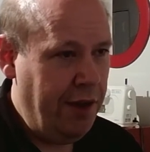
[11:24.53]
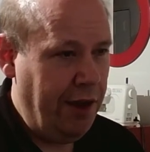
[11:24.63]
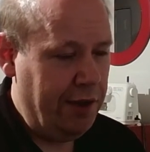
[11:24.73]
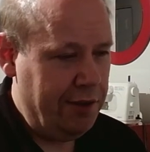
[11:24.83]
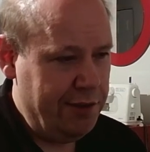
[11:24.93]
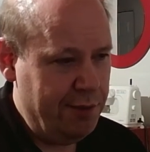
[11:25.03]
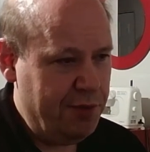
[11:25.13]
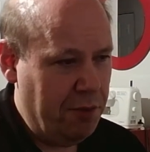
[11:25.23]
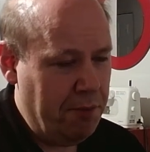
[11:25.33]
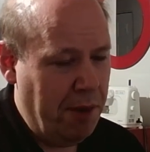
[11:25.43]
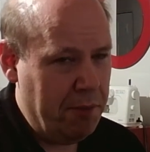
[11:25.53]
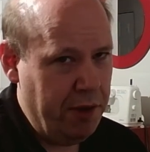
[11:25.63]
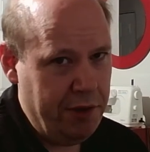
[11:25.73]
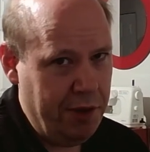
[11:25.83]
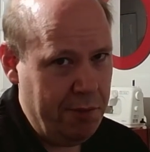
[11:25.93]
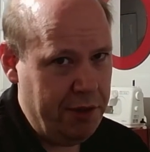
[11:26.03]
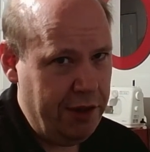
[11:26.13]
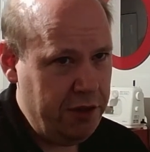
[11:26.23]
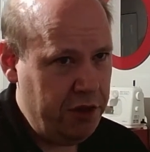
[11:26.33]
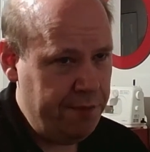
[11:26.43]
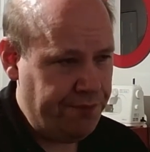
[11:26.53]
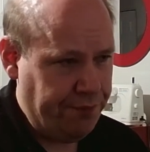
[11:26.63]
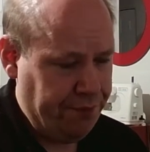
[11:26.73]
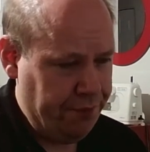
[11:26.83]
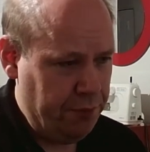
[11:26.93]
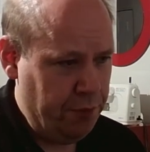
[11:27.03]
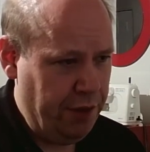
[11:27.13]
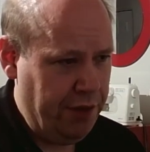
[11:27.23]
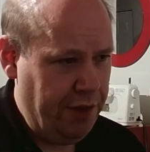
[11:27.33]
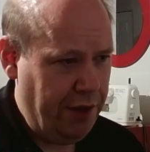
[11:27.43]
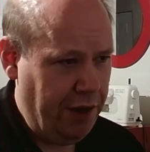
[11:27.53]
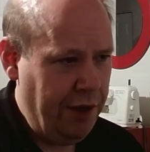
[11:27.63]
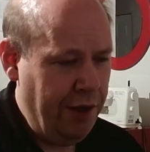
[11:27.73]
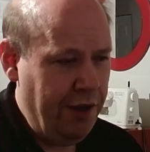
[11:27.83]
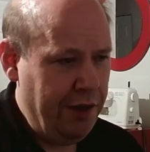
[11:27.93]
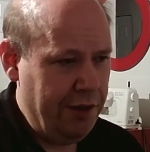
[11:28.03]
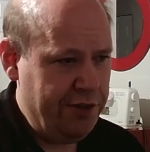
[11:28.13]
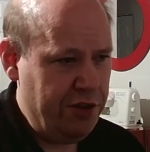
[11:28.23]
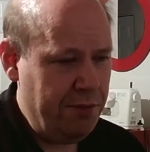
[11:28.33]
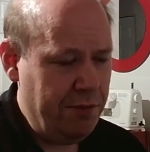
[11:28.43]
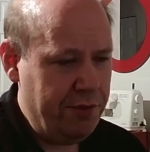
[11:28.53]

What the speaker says: and there's some sort of memory limitation with there's two